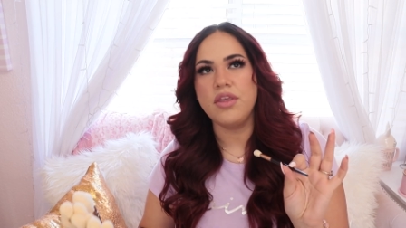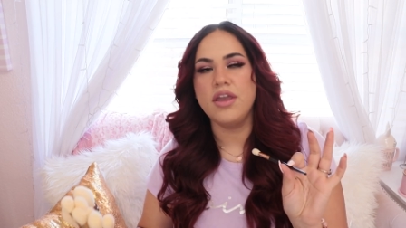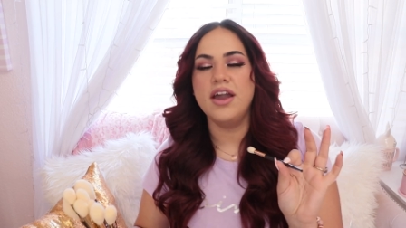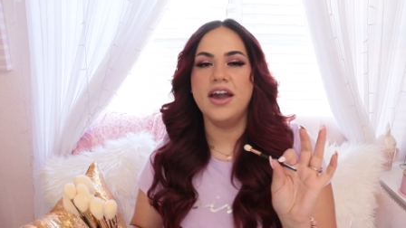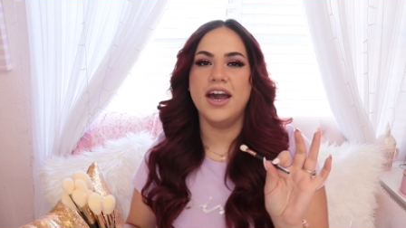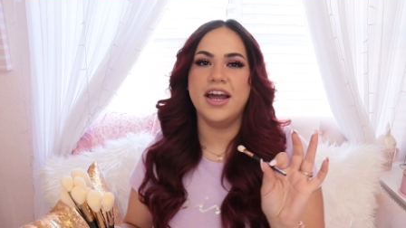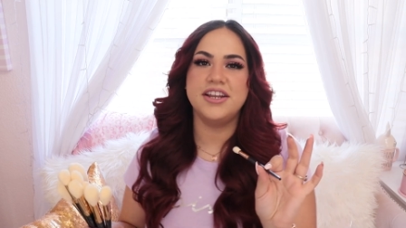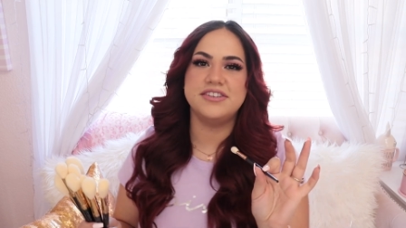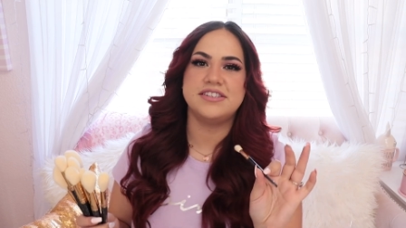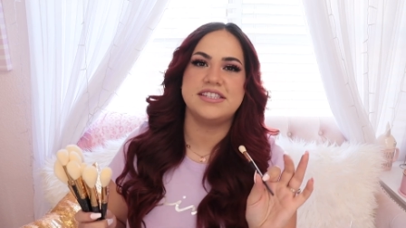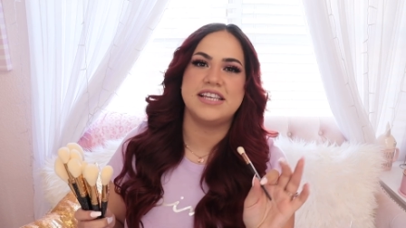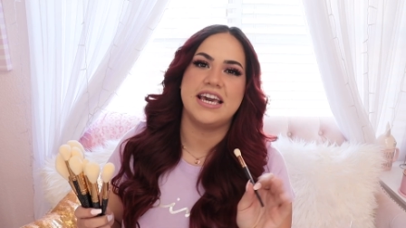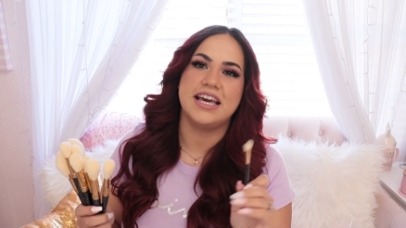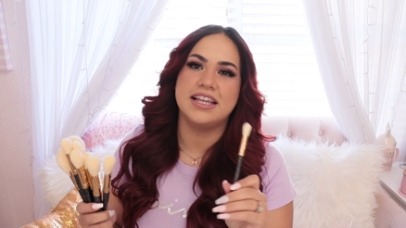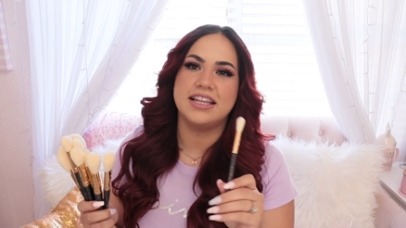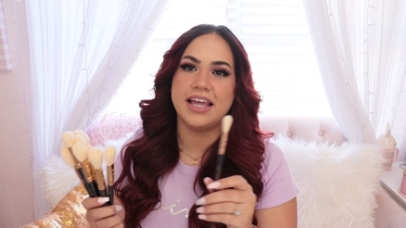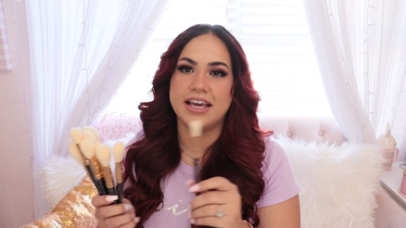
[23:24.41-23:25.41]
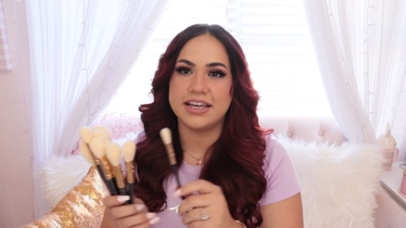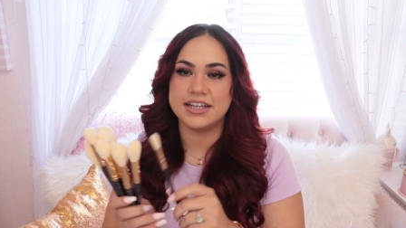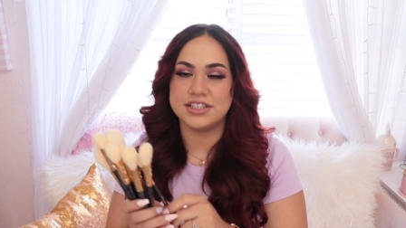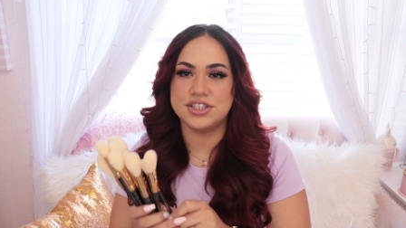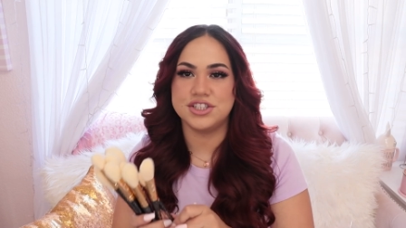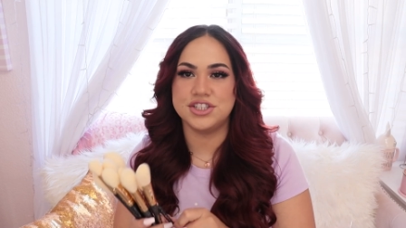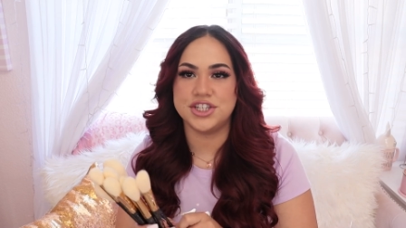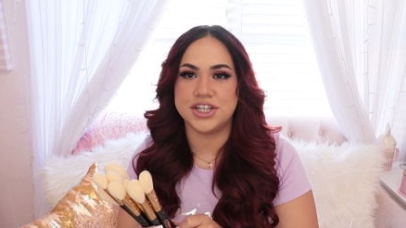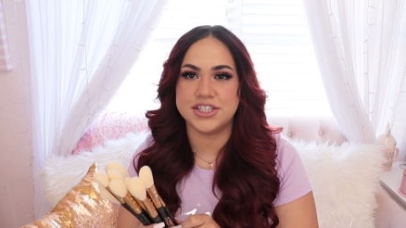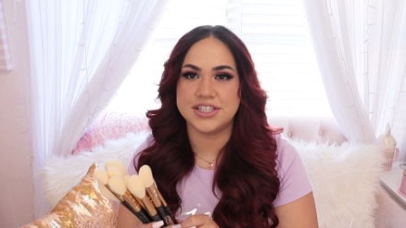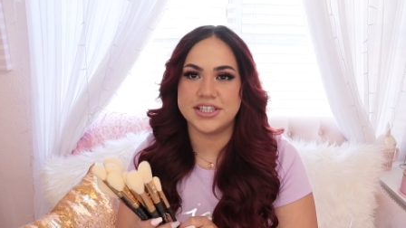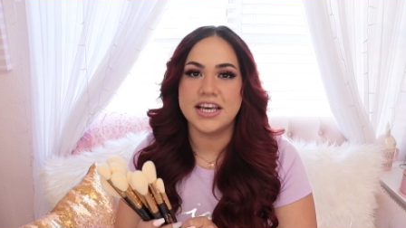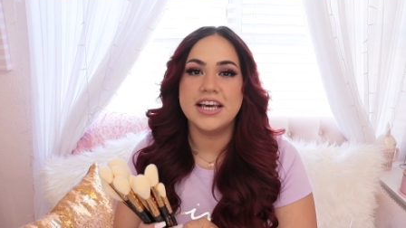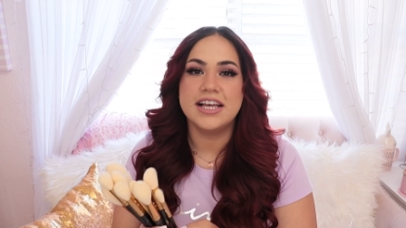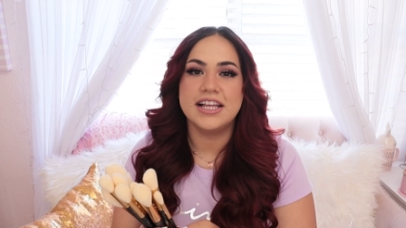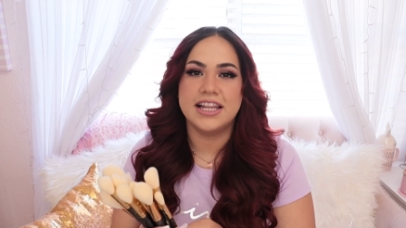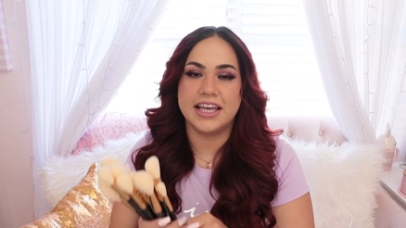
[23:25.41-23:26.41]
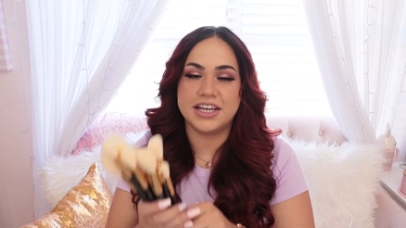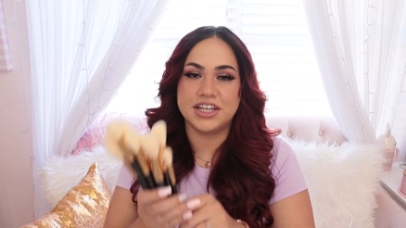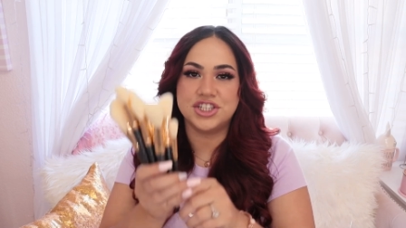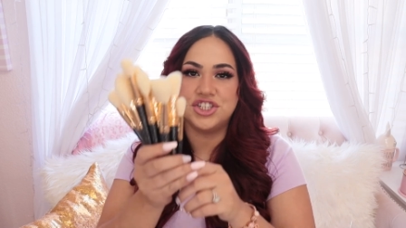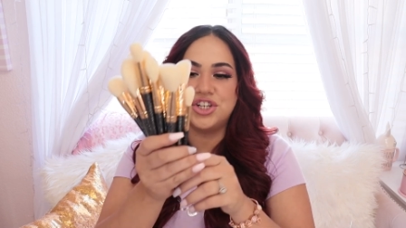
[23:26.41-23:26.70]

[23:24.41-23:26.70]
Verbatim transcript: how do you say it? Like it's just, like it